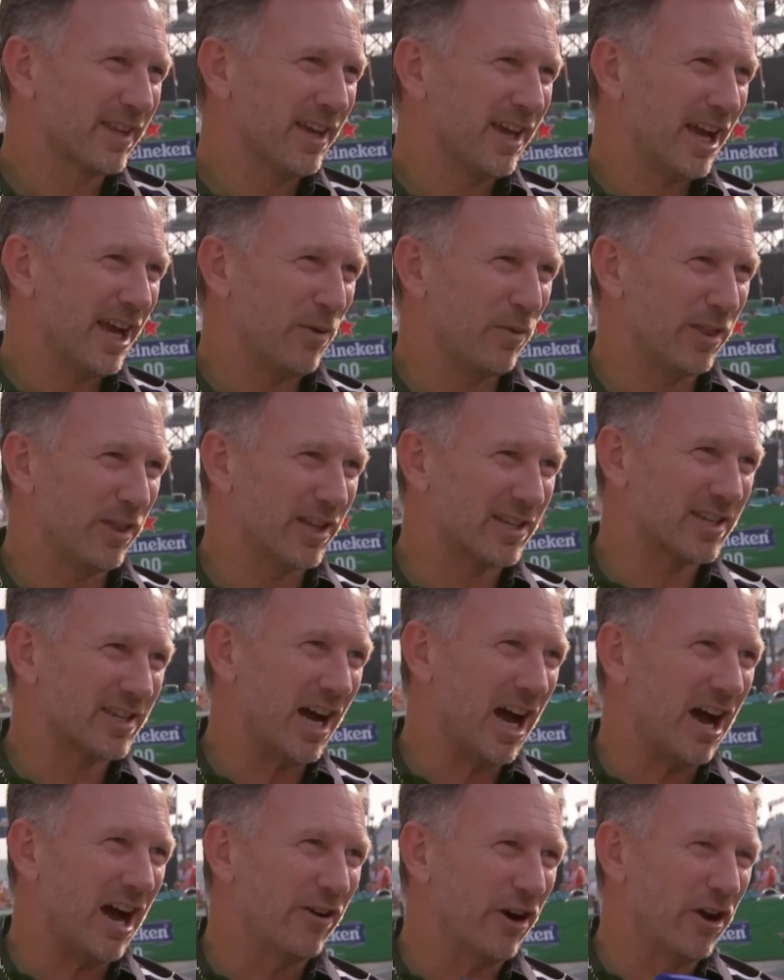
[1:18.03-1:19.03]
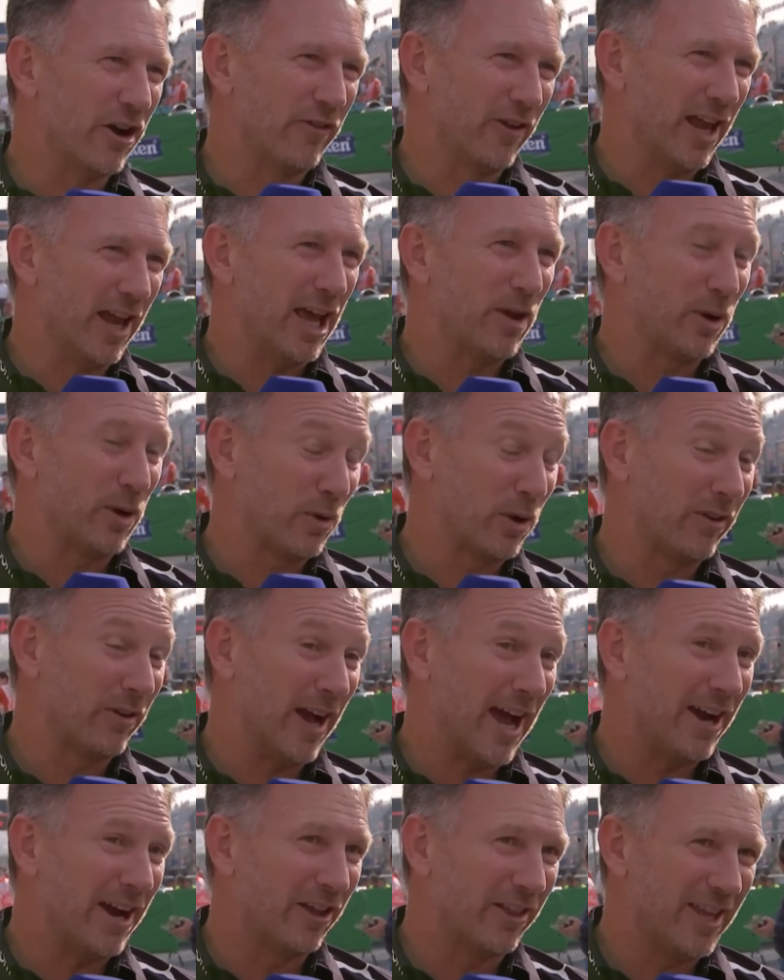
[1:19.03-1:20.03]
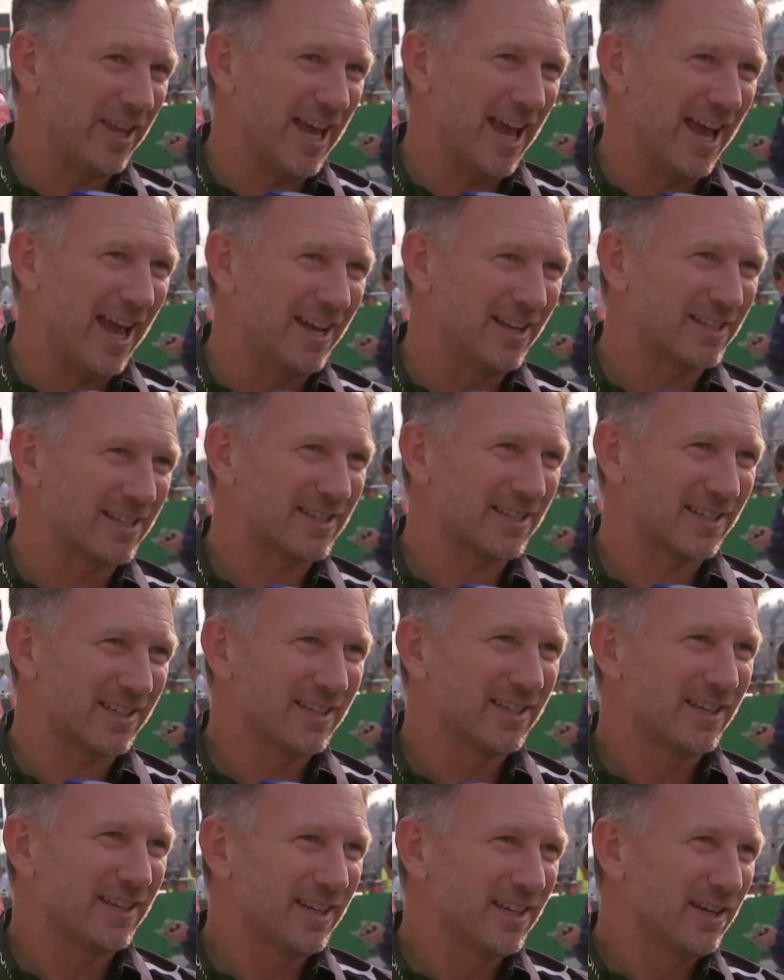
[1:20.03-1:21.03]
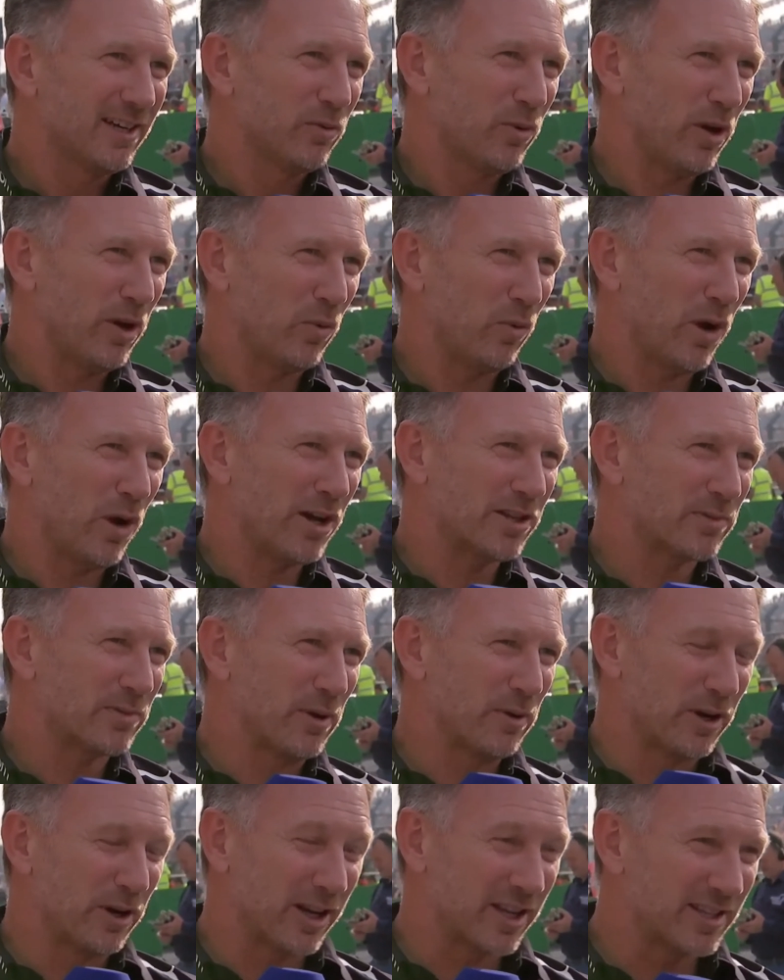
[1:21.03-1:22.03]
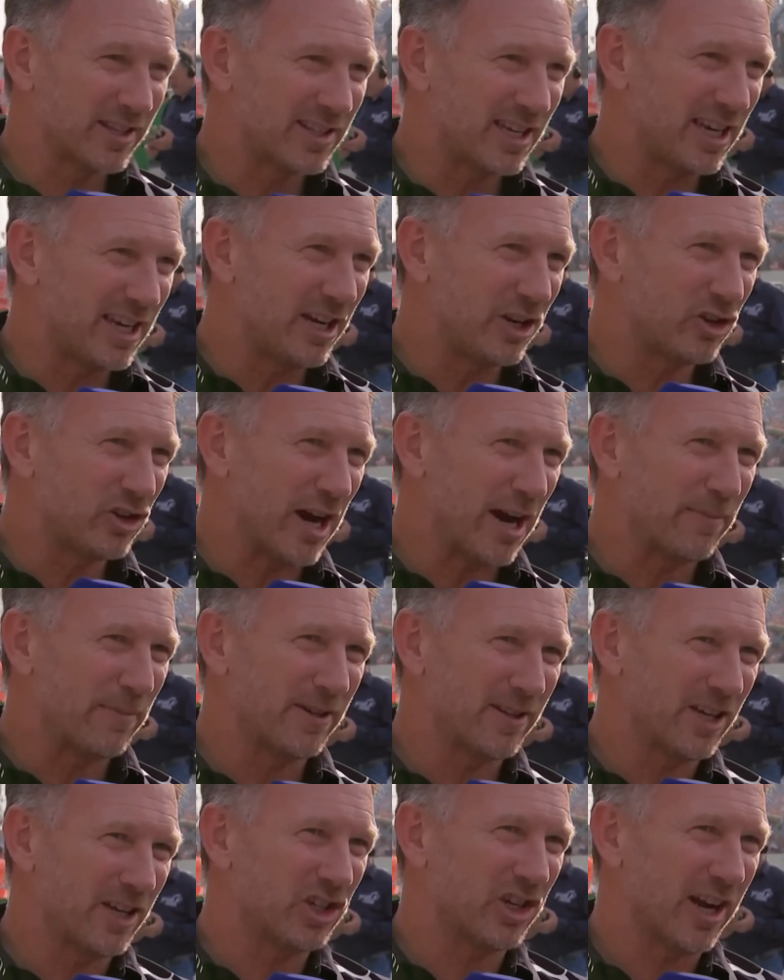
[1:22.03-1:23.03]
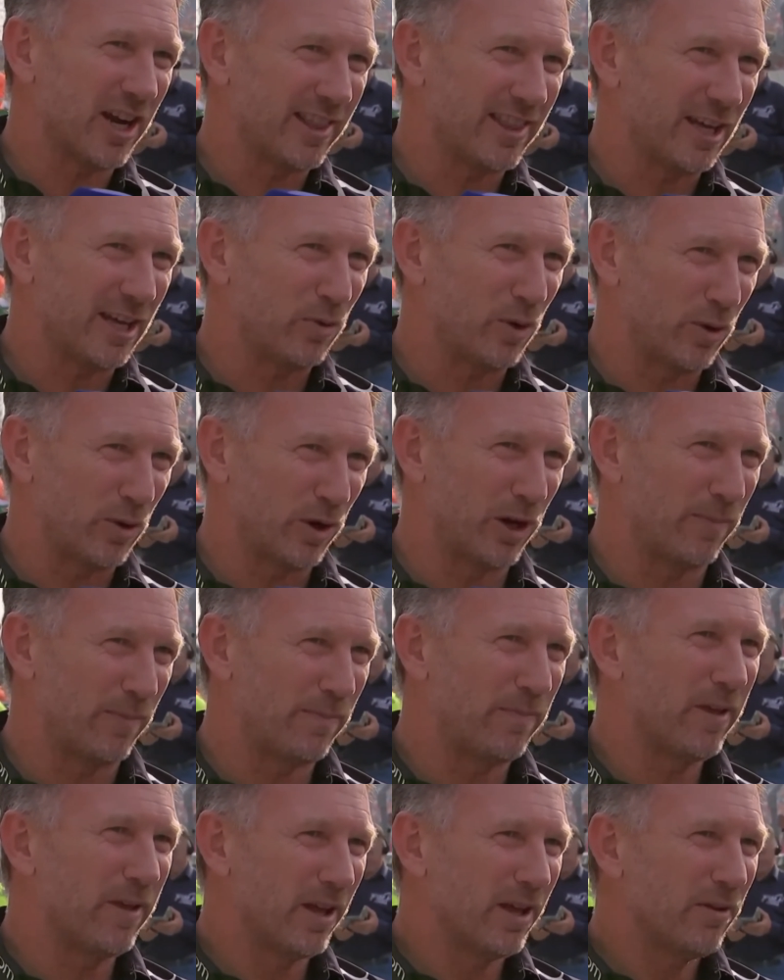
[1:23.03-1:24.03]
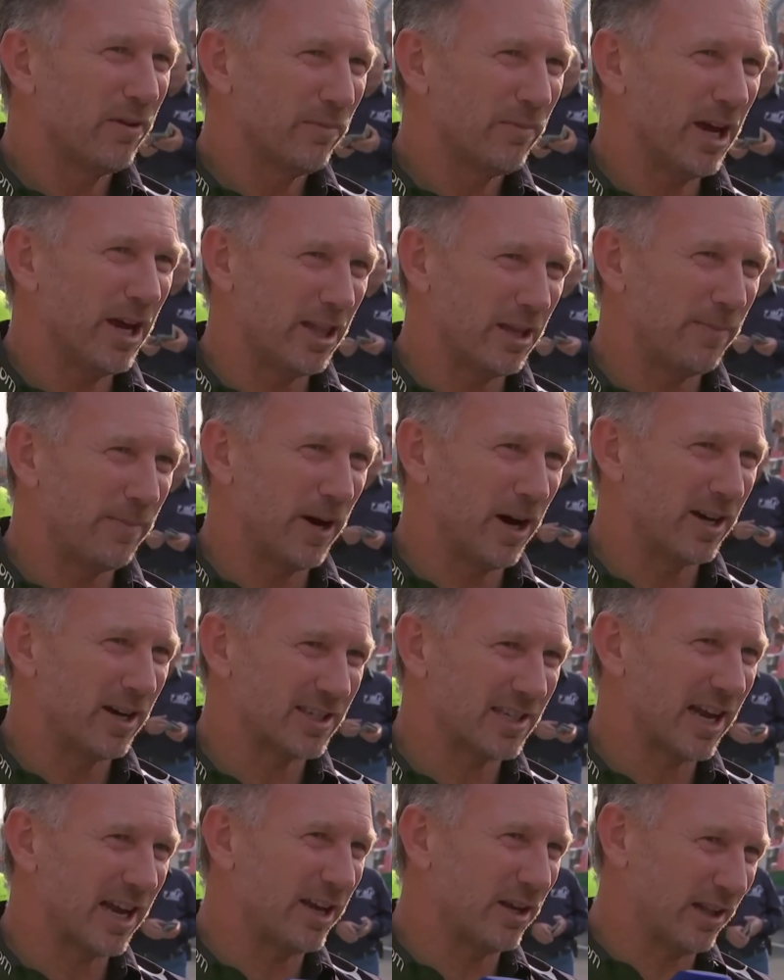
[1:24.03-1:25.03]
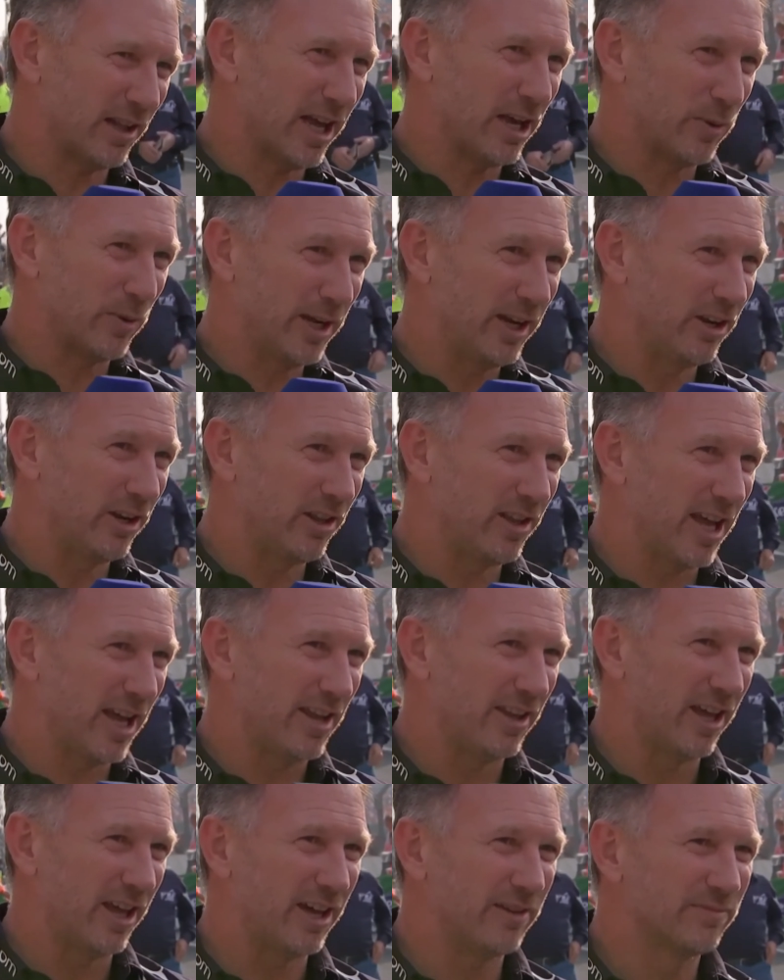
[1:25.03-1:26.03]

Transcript: and with the tyre overlay we would have had at the end, whilst we would have conceded track position, I think we would have made the pass like we did at the end there.